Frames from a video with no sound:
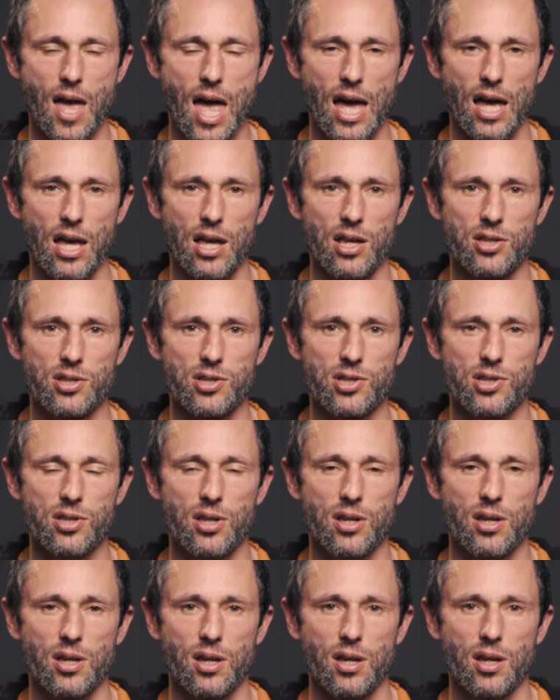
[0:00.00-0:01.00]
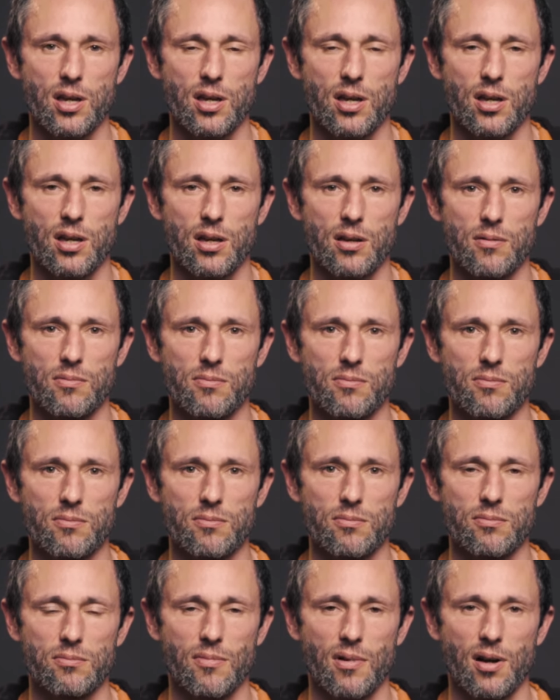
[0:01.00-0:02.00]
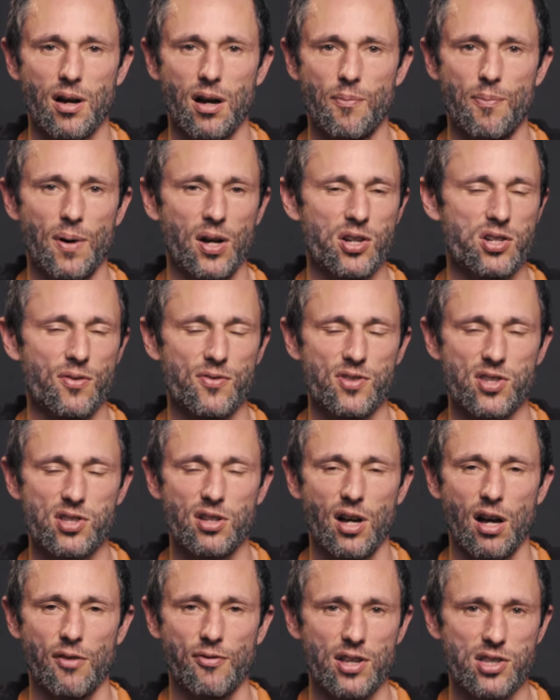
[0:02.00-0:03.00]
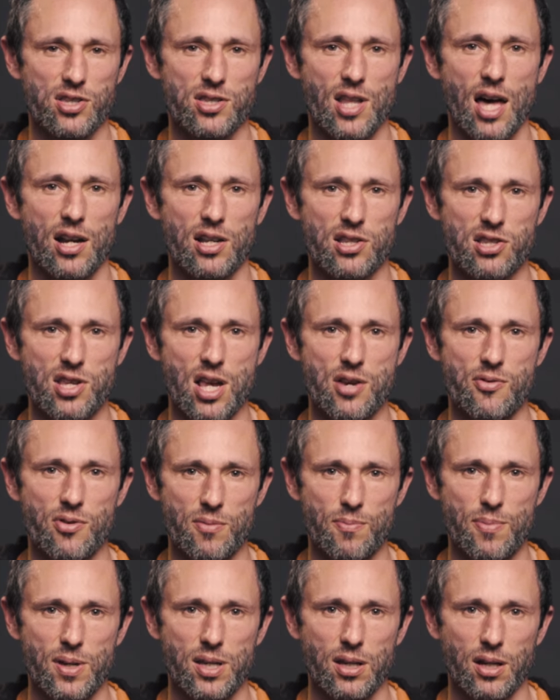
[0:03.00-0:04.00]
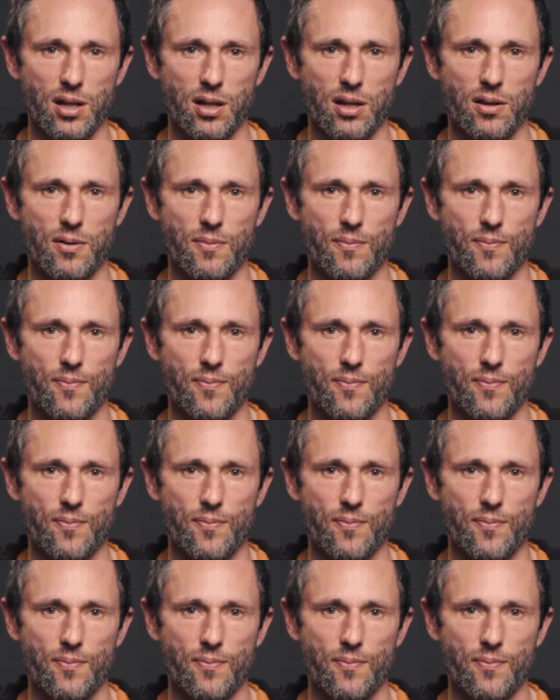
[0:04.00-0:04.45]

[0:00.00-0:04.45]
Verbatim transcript: as a bunch of stuff, as not a sacred being,